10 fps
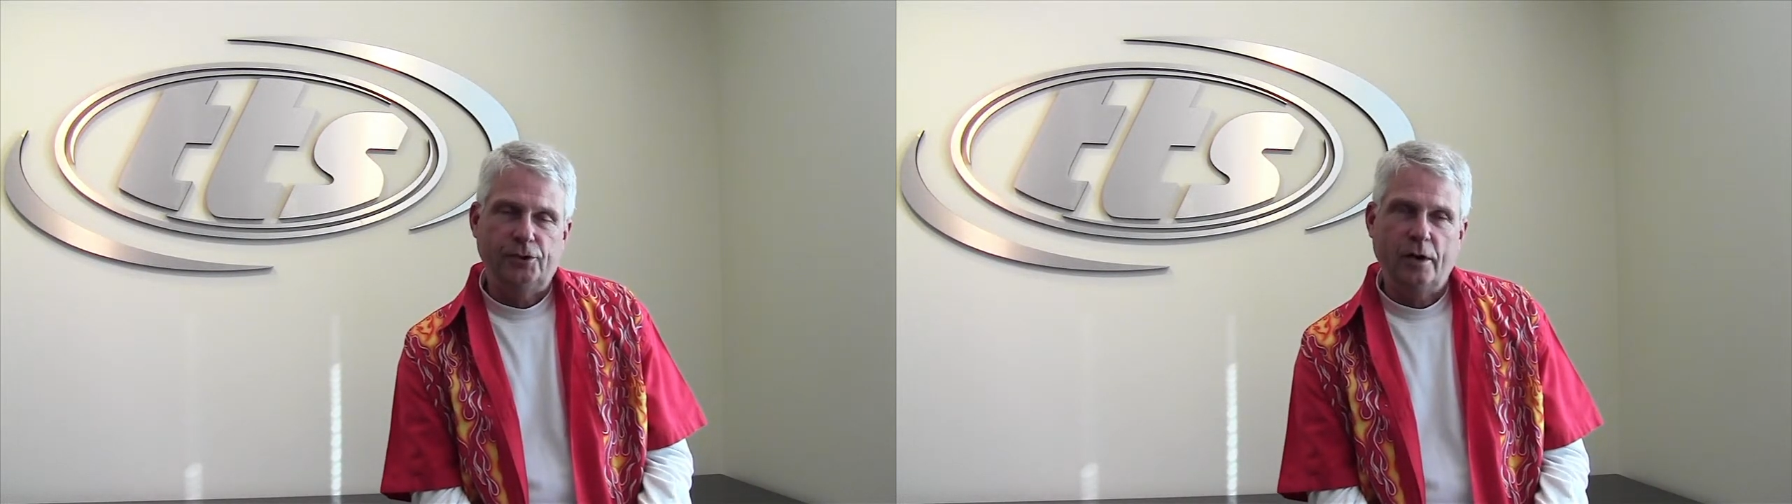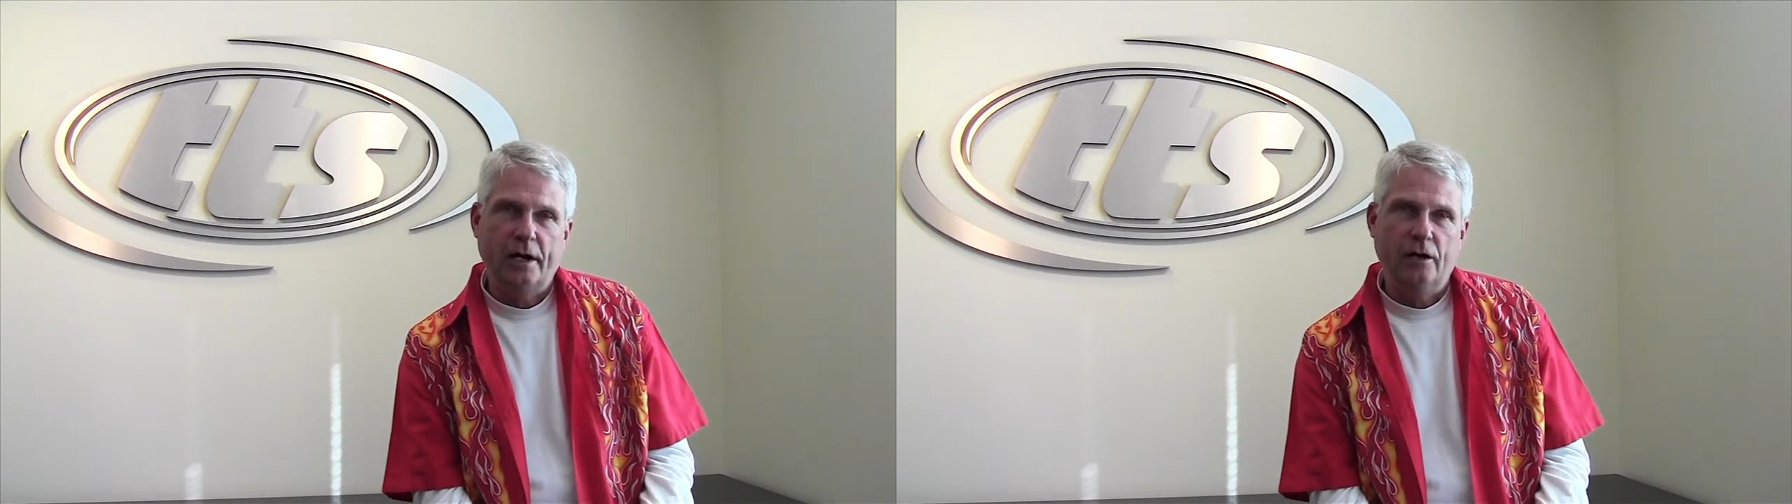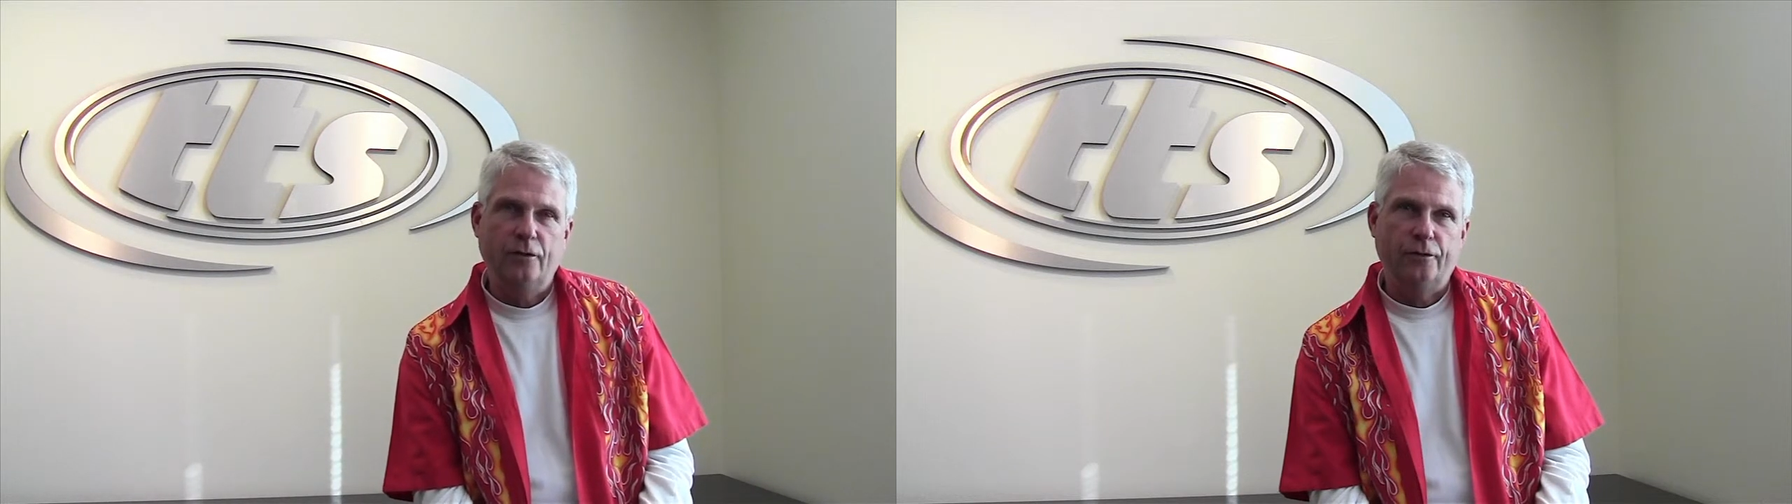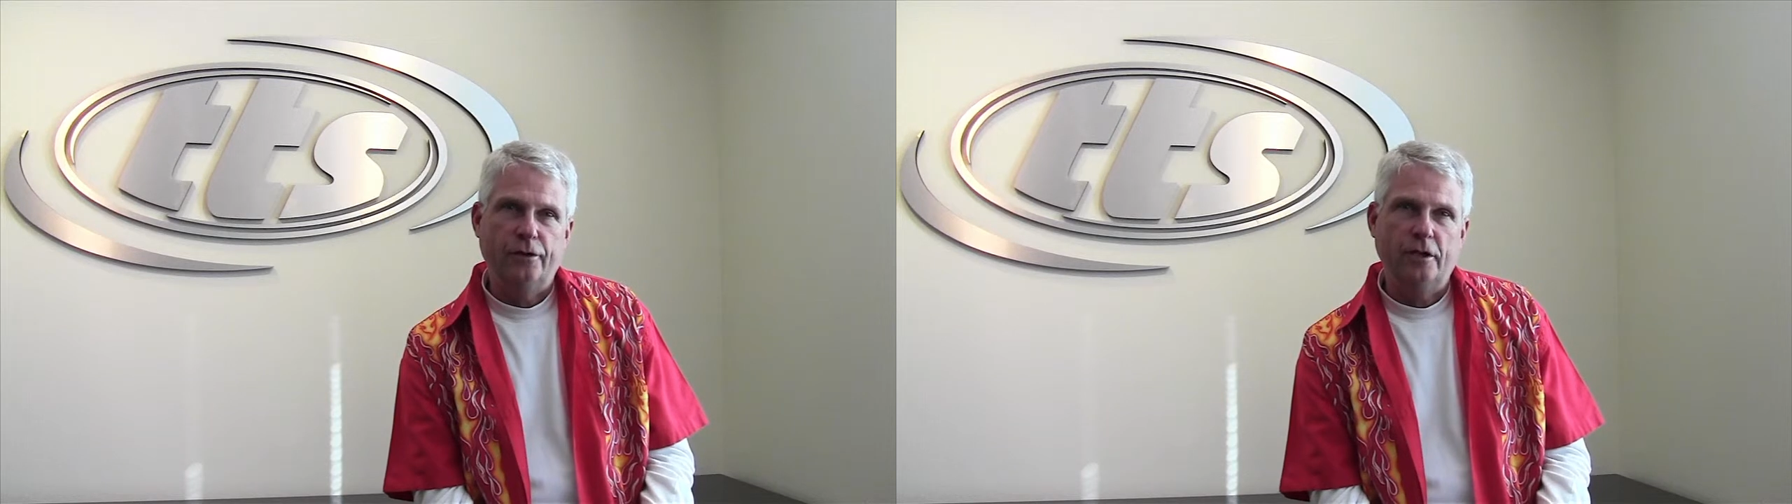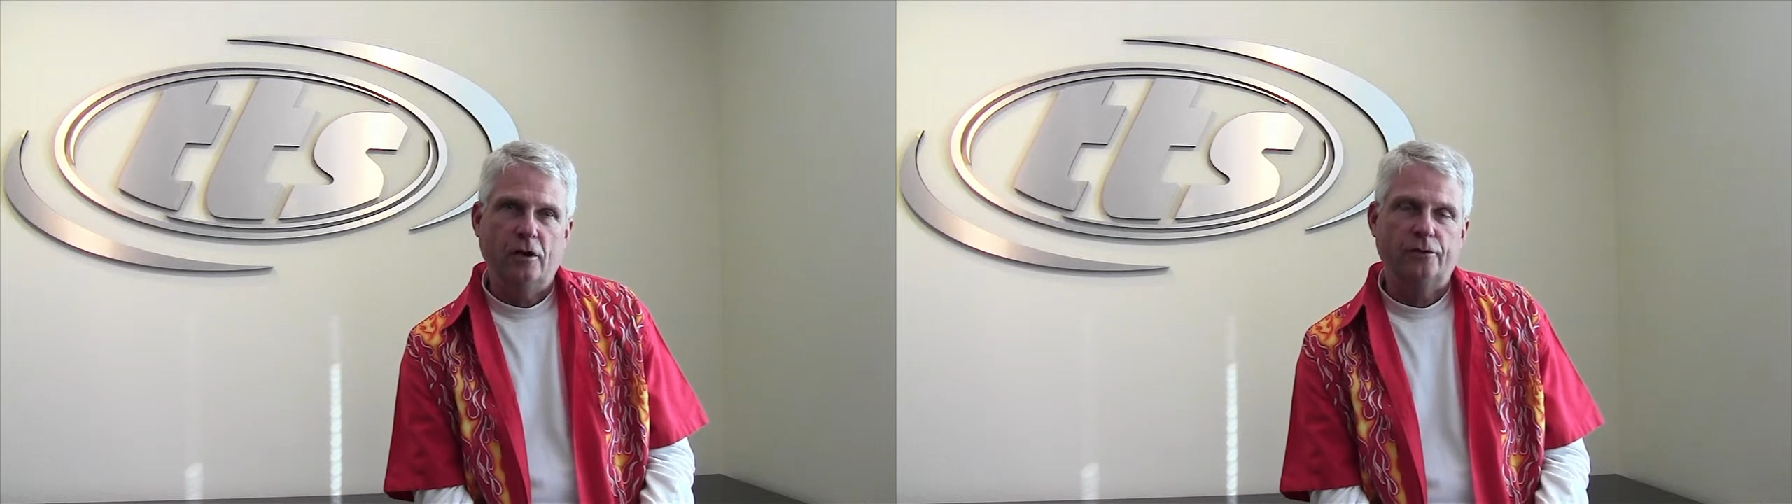Ohio for
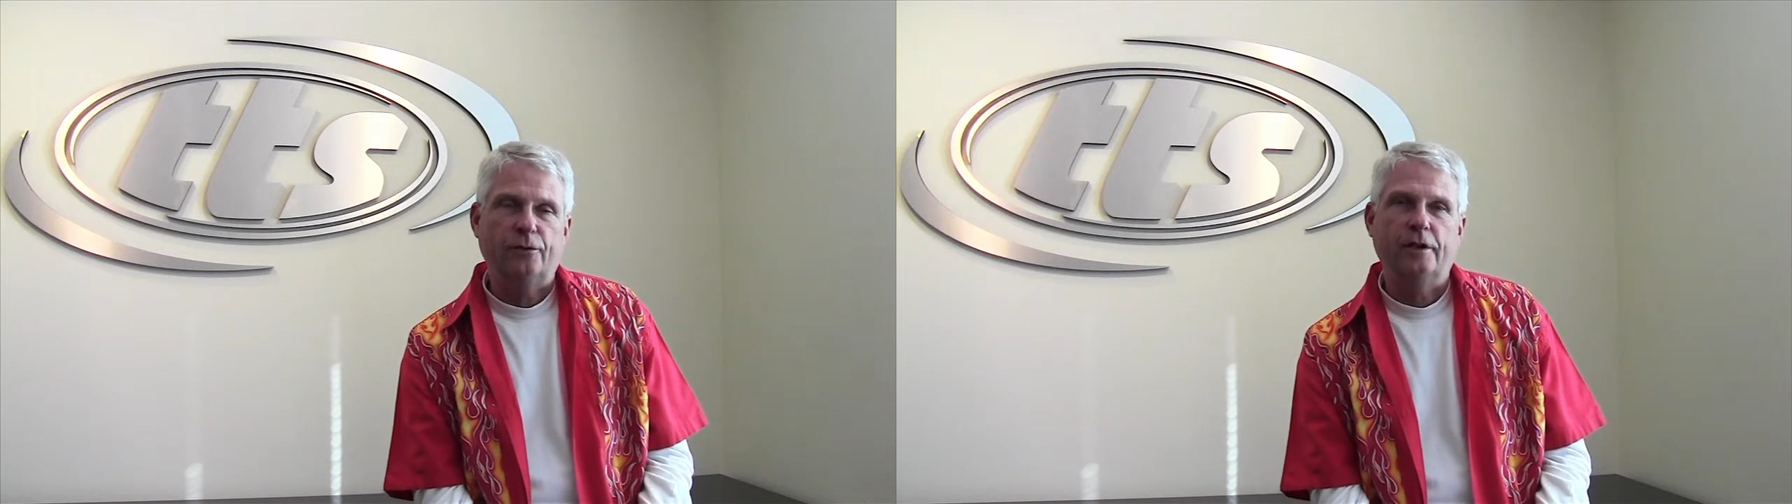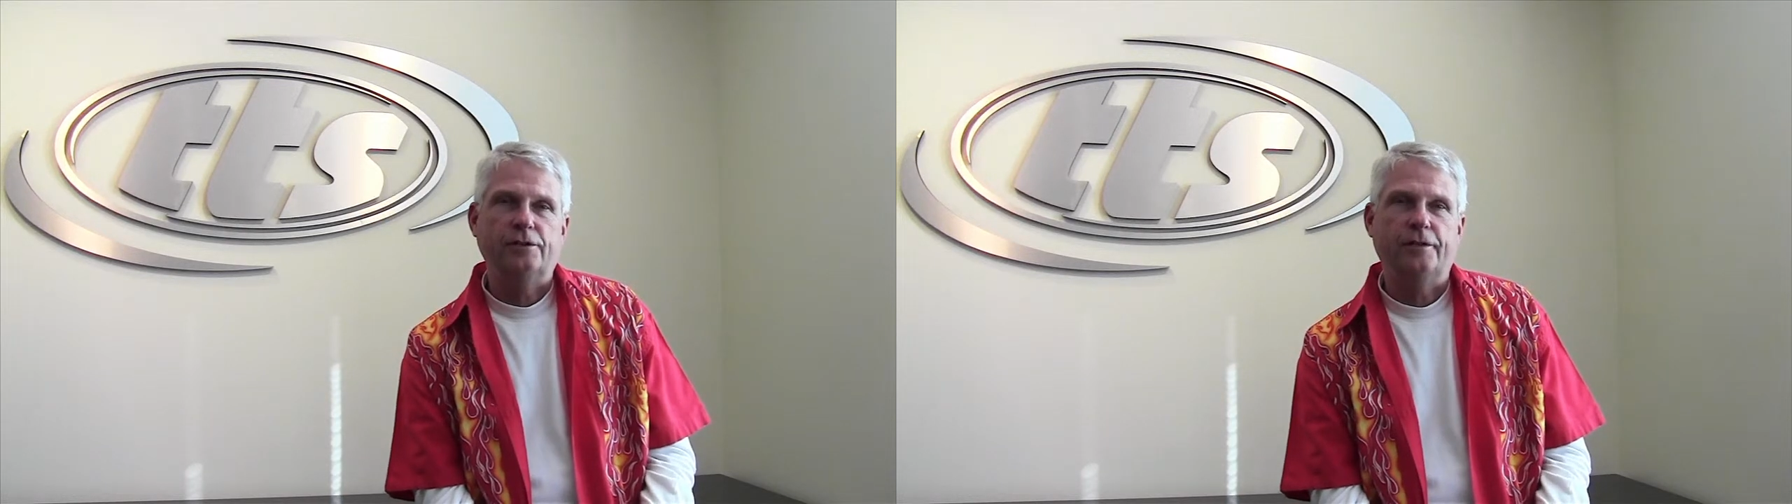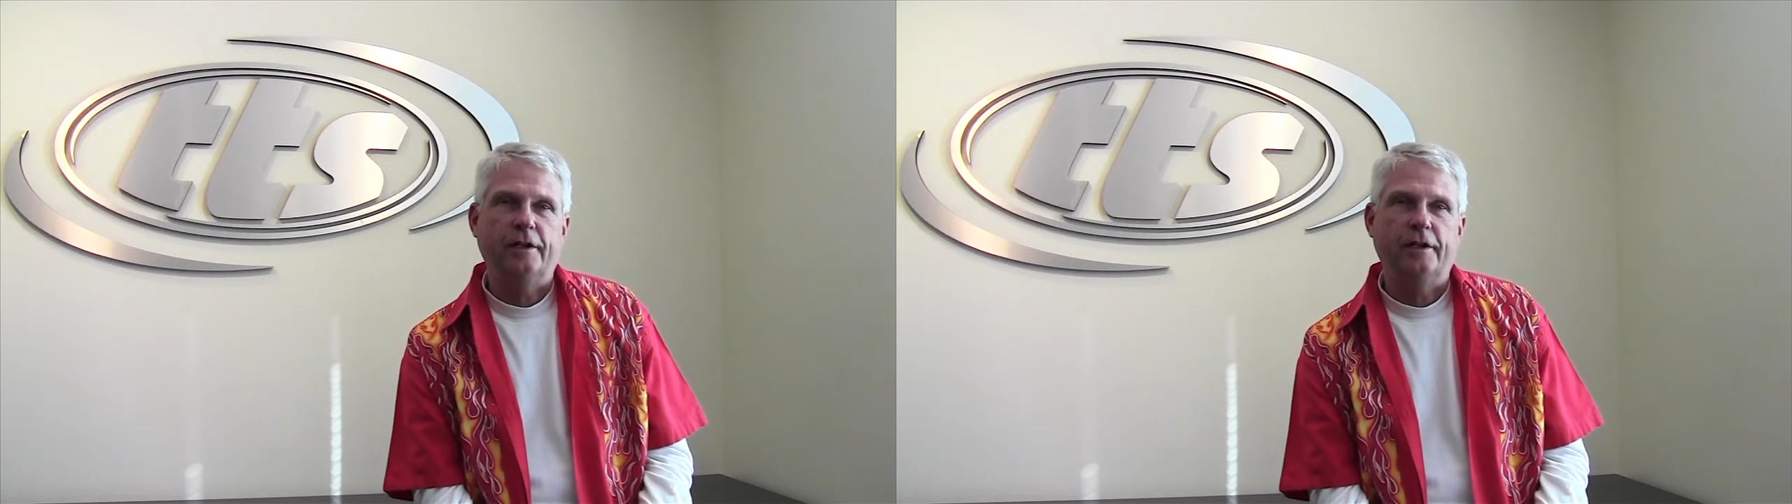the Arthritis